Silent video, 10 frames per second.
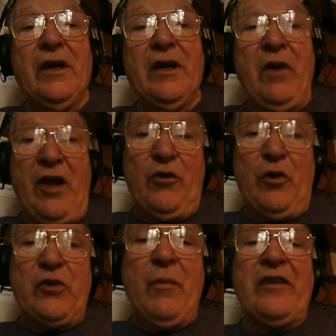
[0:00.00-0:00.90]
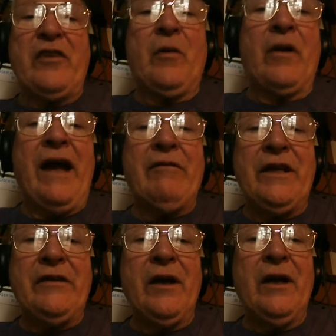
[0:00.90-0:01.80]
but I thought you might as well have
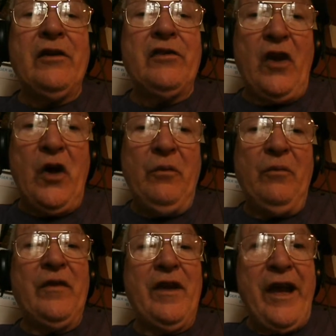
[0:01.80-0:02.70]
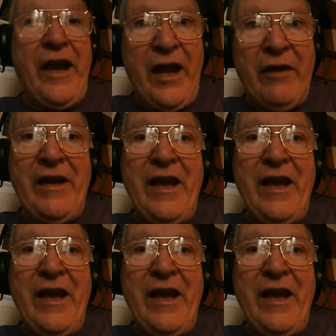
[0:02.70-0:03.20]
it, so here it